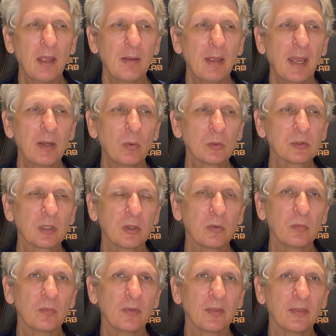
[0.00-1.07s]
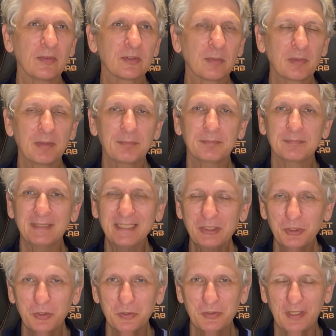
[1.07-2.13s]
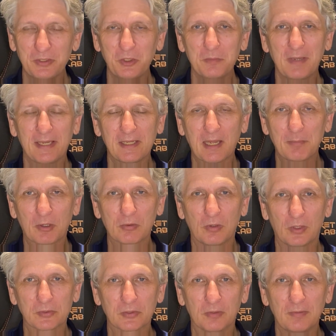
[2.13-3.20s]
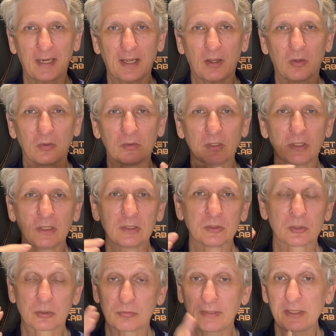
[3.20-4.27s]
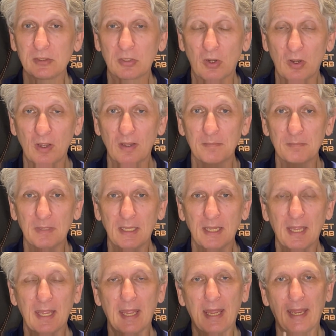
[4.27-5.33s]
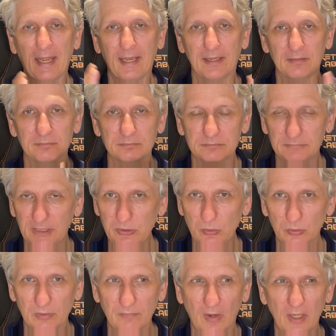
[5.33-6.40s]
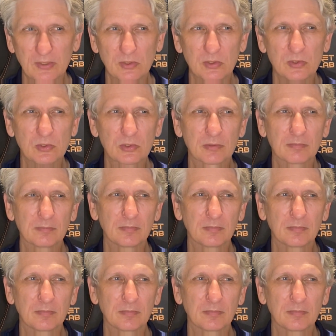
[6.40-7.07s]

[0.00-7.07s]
and also some of the issues that you may come across around screen time and digital devices,